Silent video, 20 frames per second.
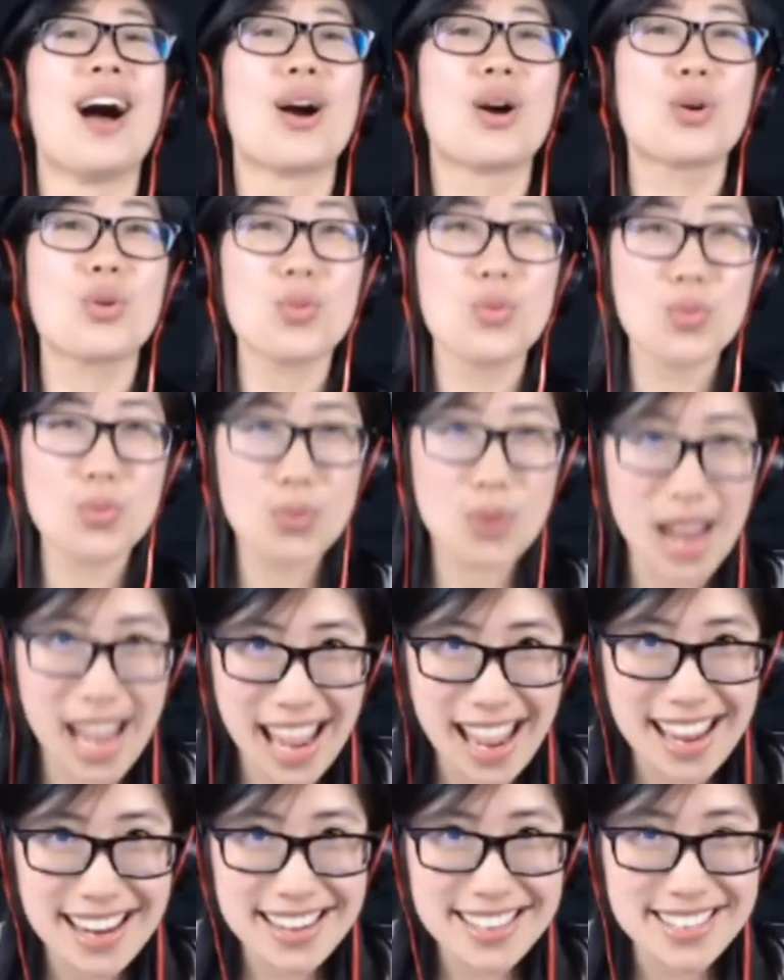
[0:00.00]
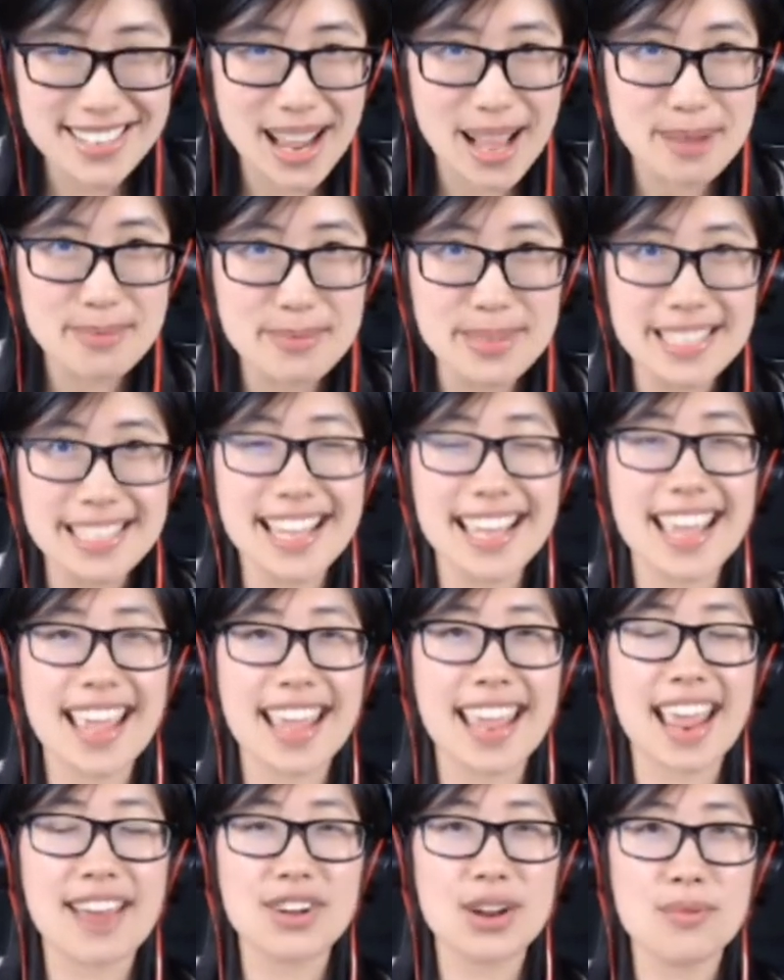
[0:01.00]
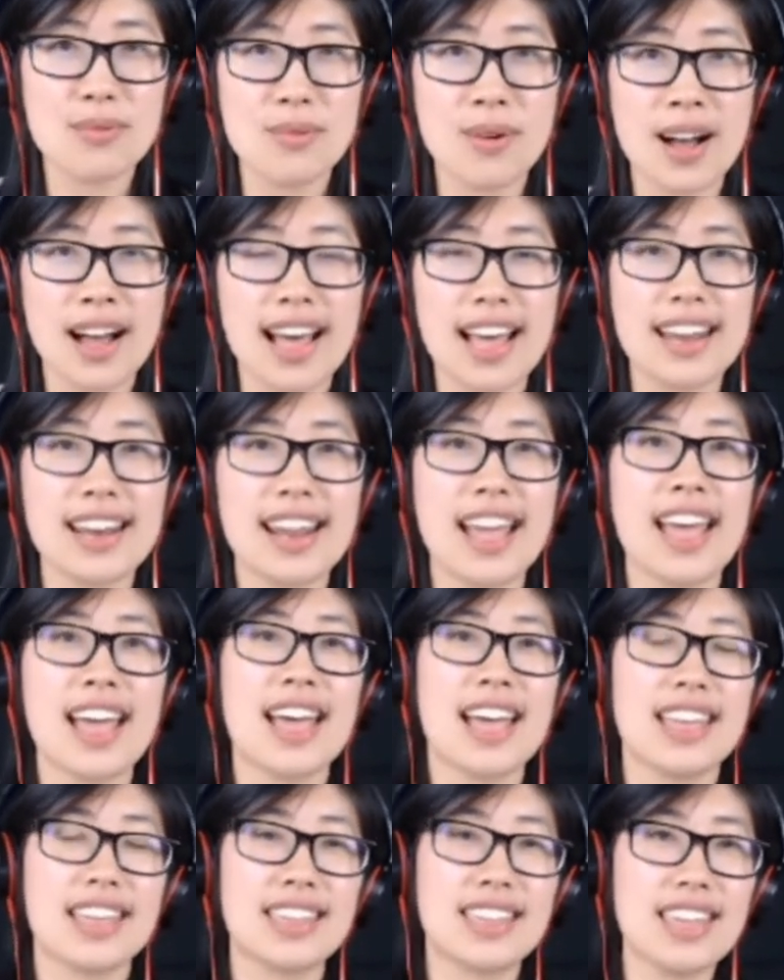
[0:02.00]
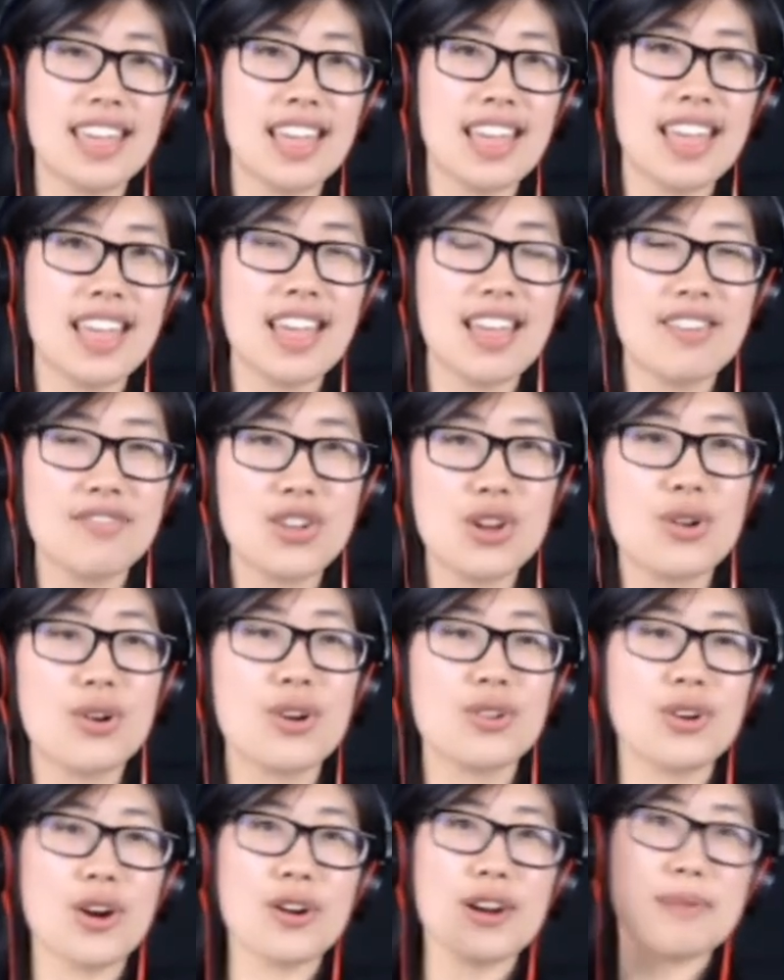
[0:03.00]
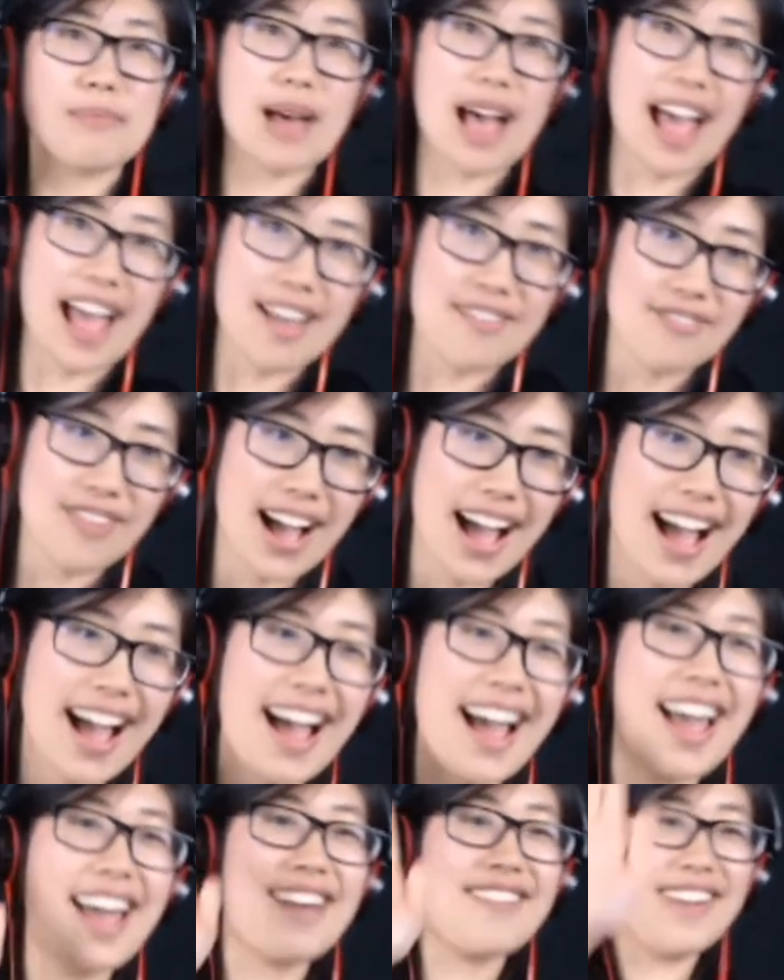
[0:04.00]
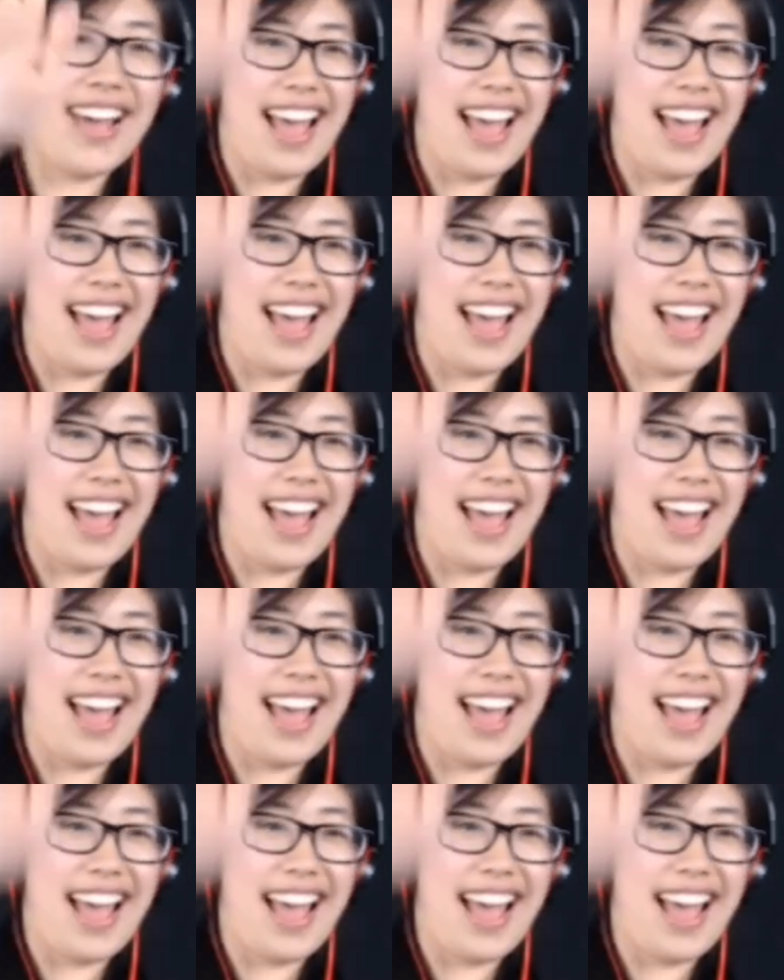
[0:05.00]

Great job singing, everyone. Give your grown-up a high five.